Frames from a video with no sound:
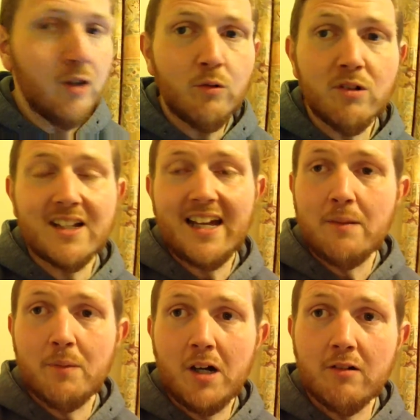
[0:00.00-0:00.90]
was Kate
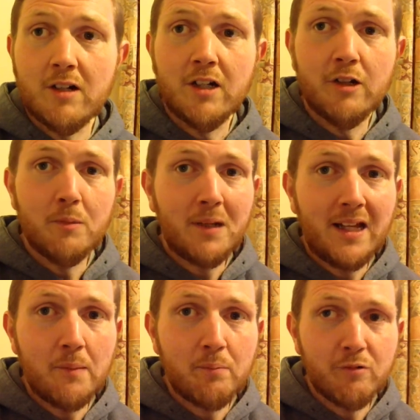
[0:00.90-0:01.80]
Mara, who
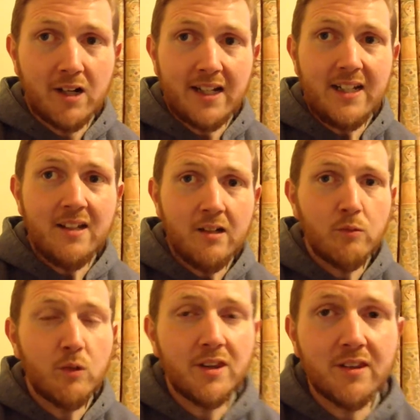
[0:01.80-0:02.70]
played Bree,
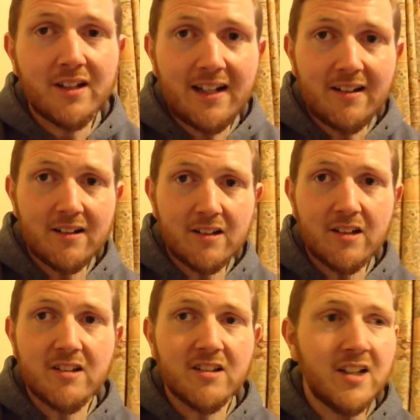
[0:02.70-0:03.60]
one of the
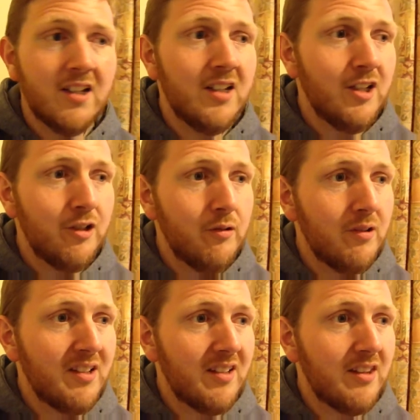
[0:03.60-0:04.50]
characters who
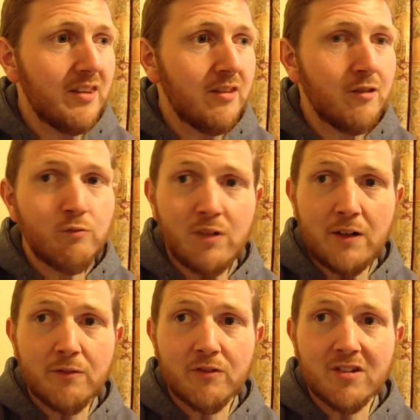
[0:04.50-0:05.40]
is in
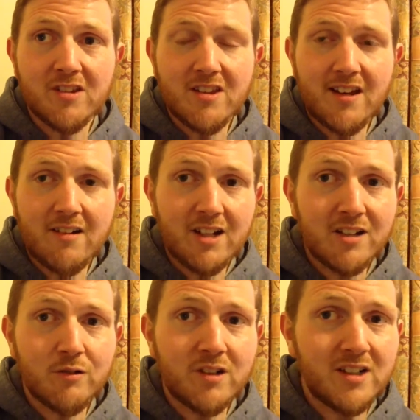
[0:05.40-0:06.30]
Rift, the
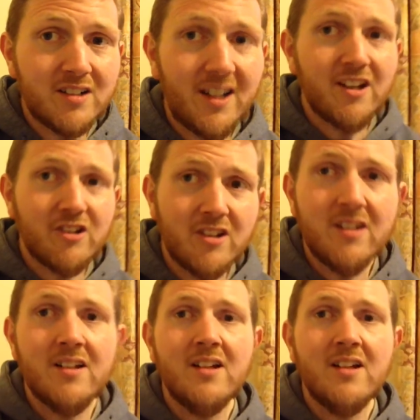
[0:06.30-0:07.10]
terrorist organisation.